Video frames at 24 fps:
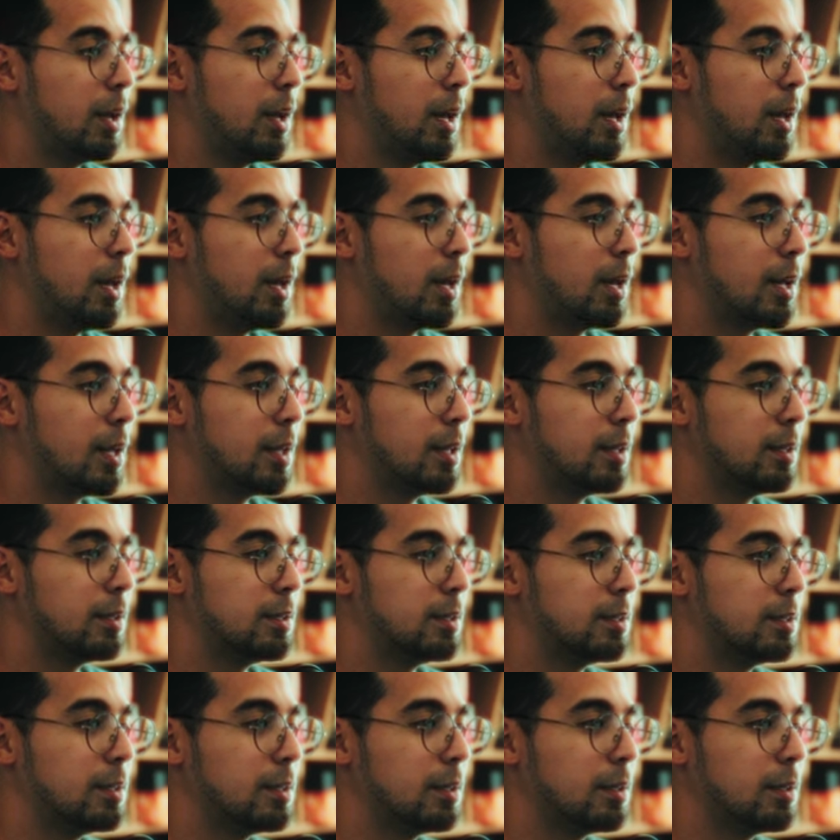
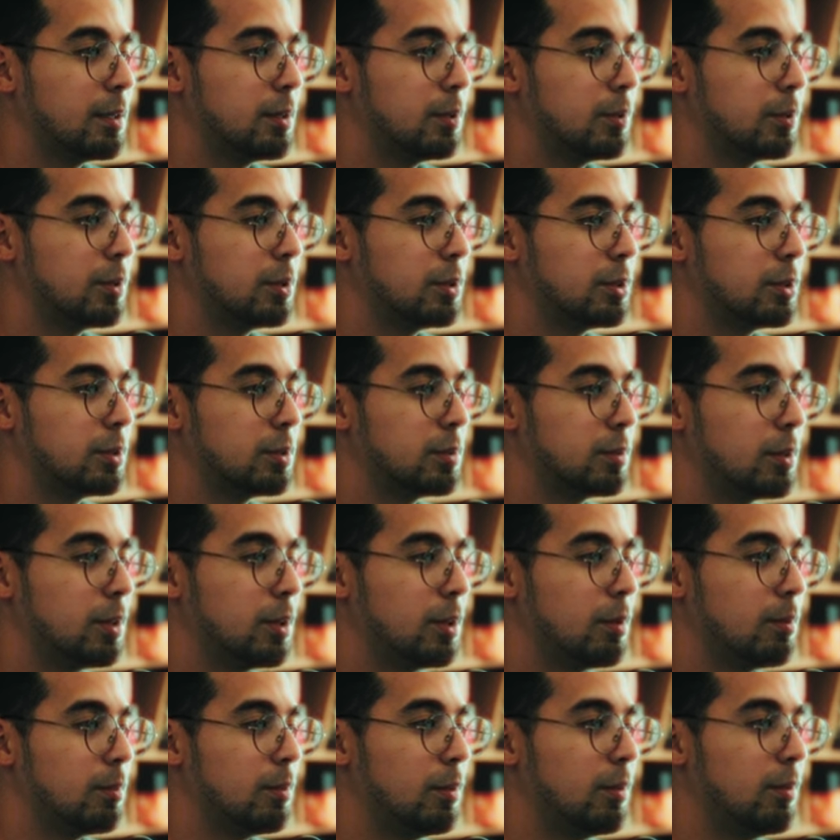And we're just
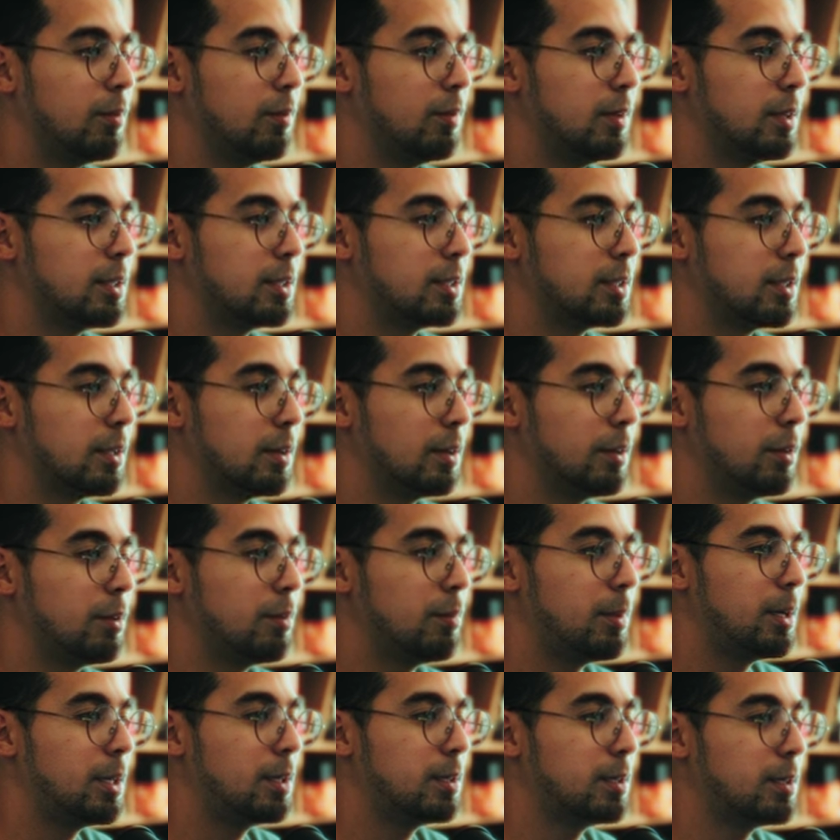gonna move this a little
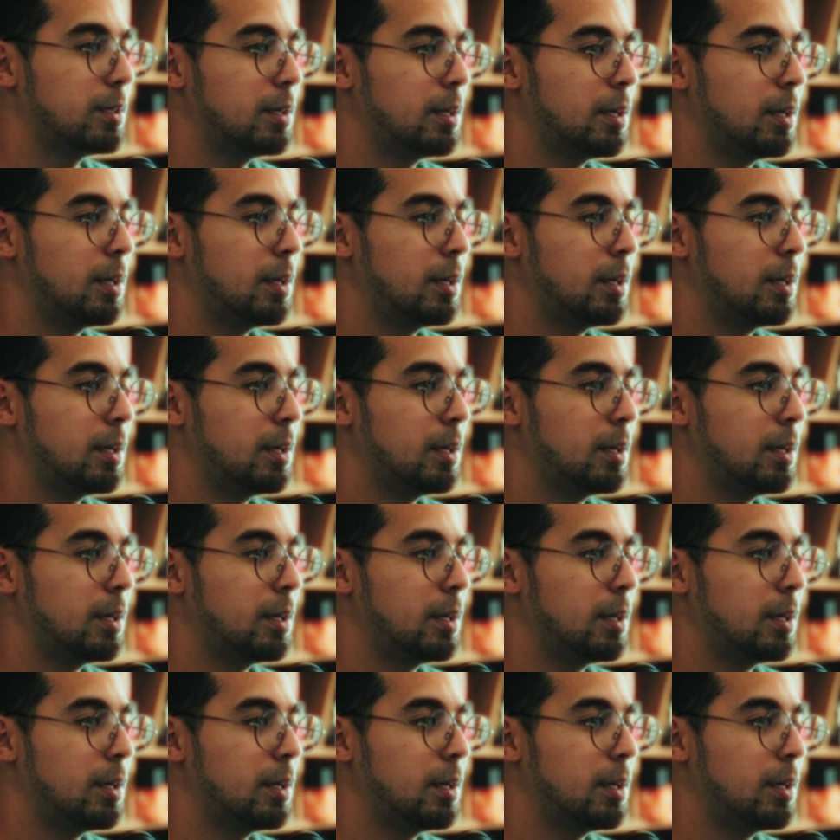bit,